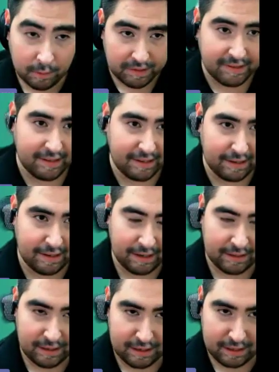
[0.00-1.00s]
that you would see
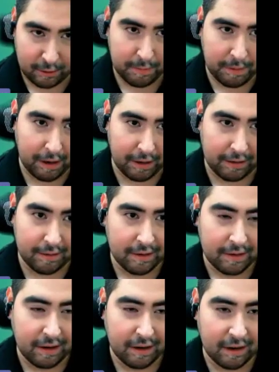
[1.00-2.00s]
in a Nearpod
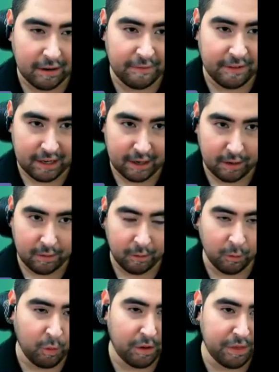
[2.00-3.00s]
video,
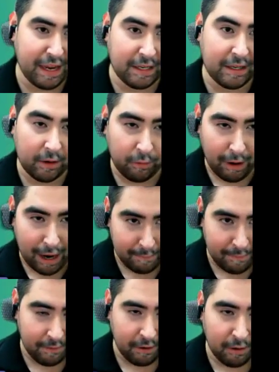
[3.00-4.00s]
or one that you can
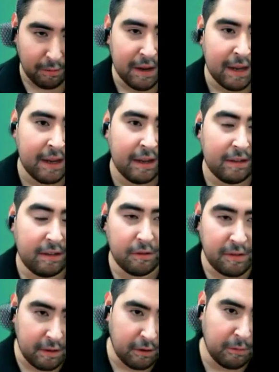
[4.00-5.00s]
grab from
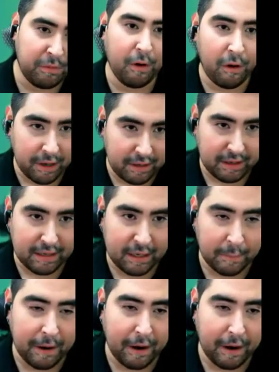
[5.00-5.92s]
YouTube, throw it into